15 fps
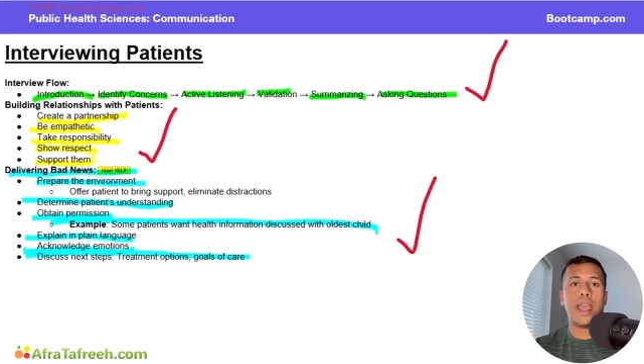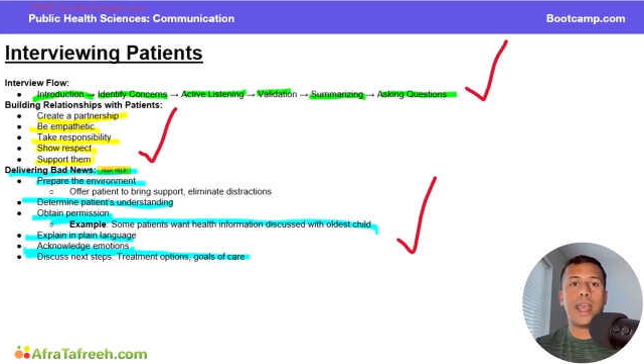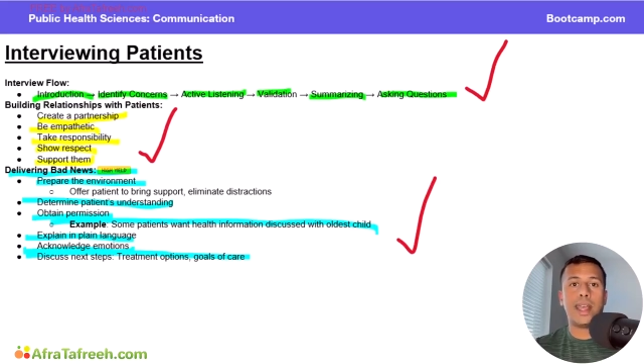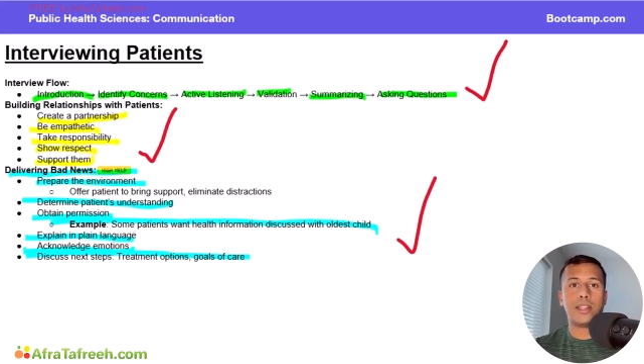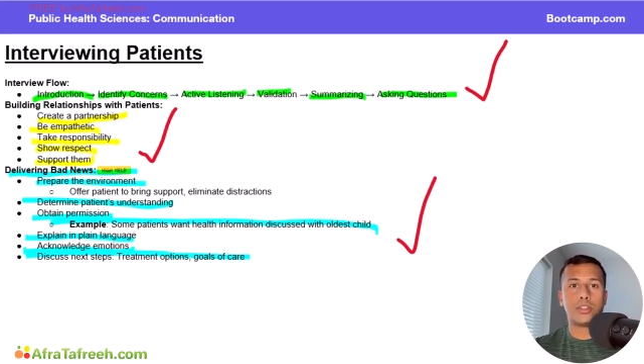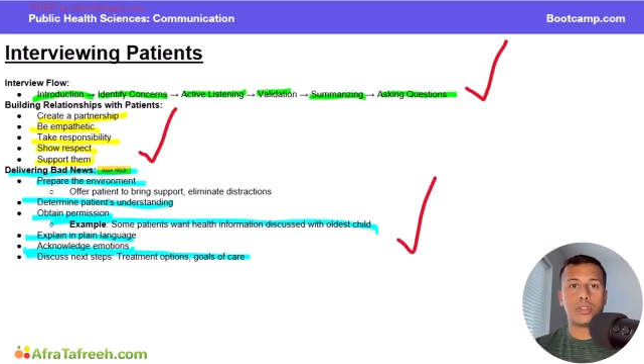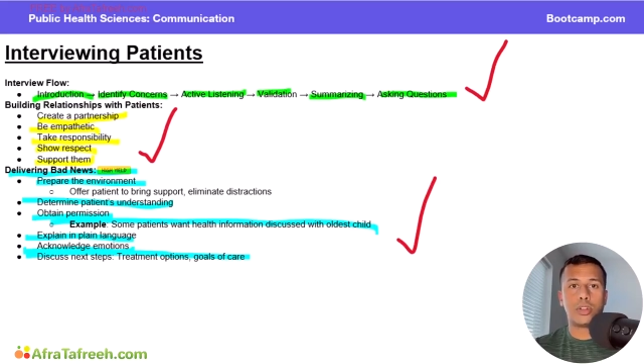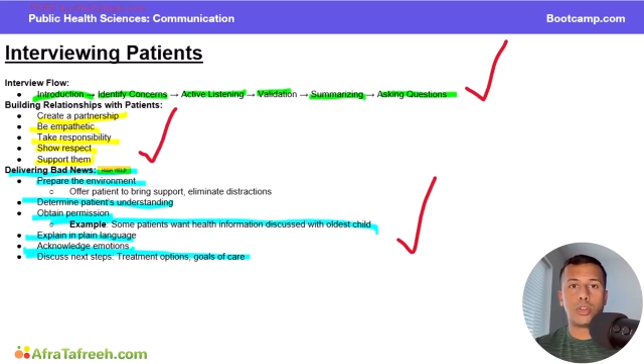
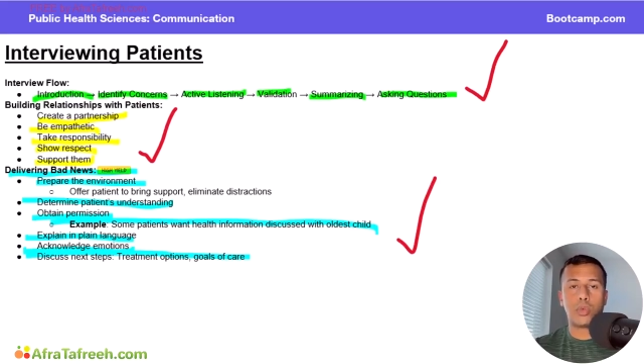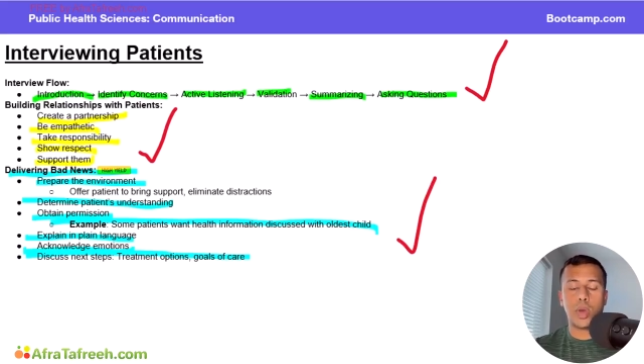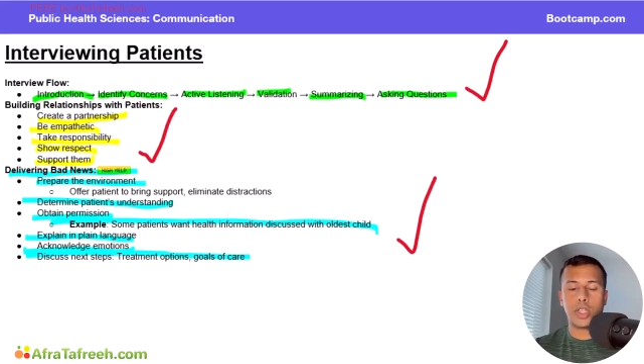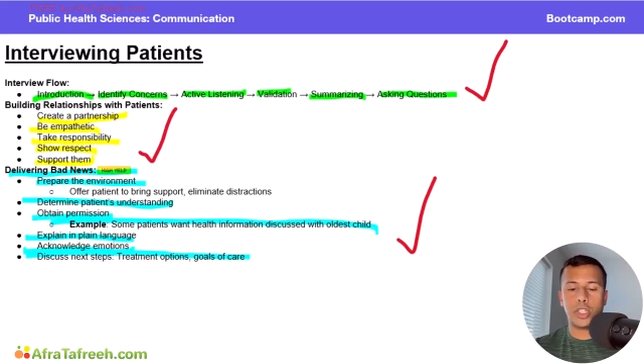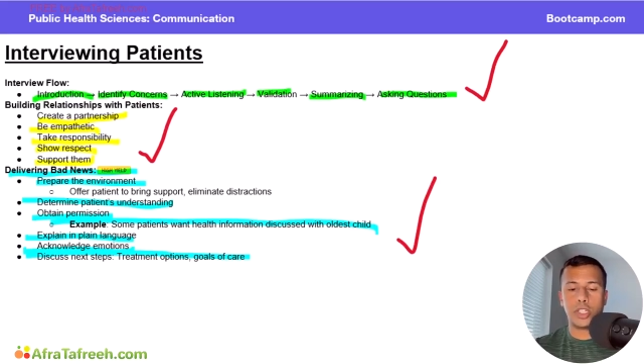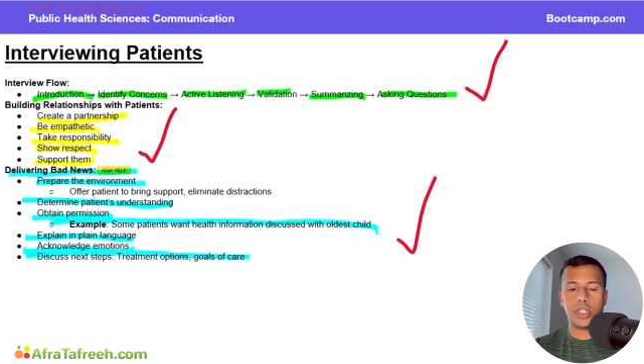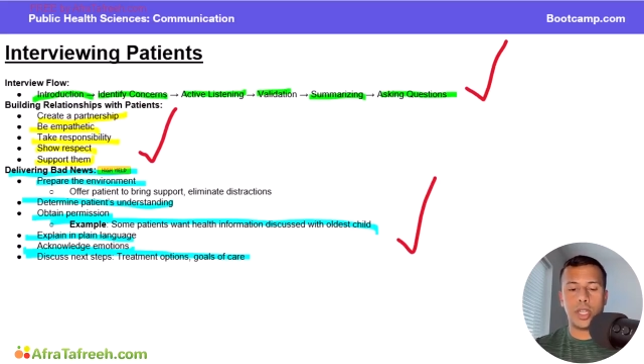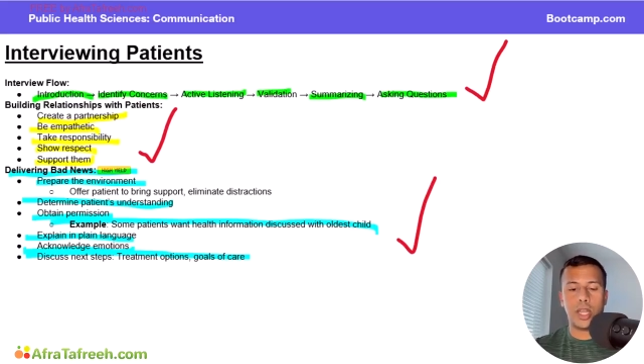answer their
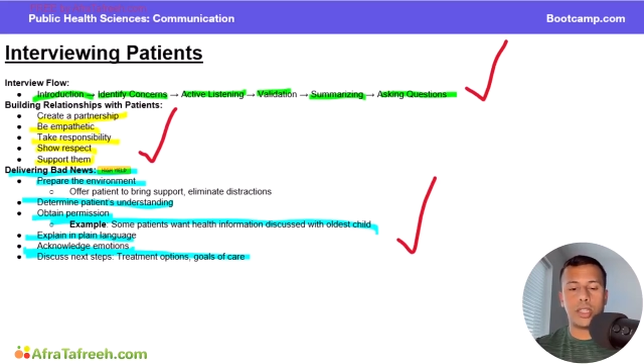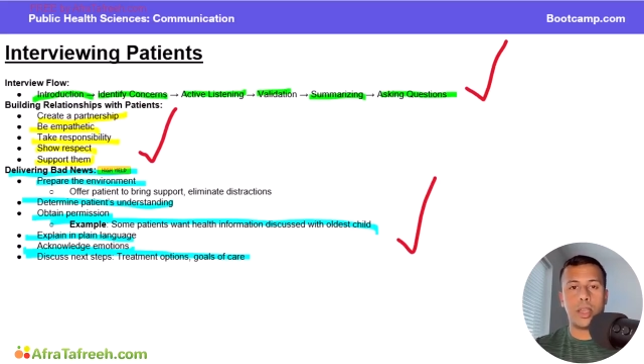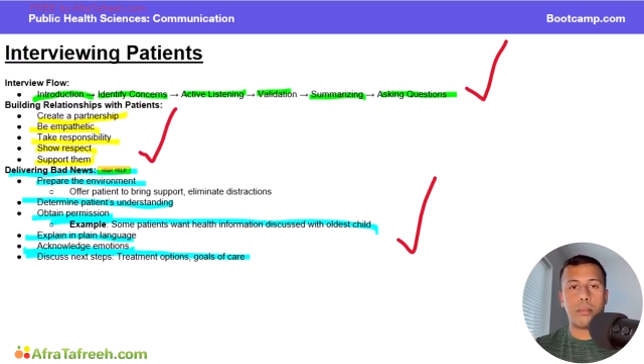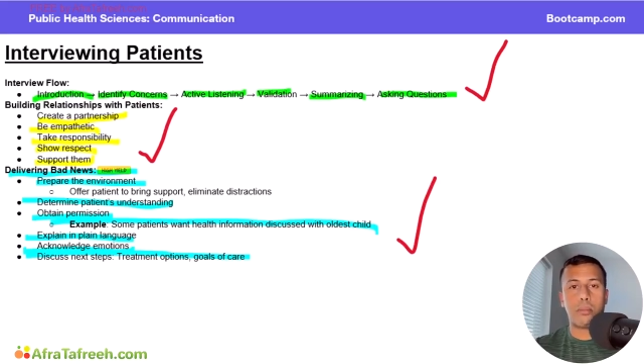questions, and then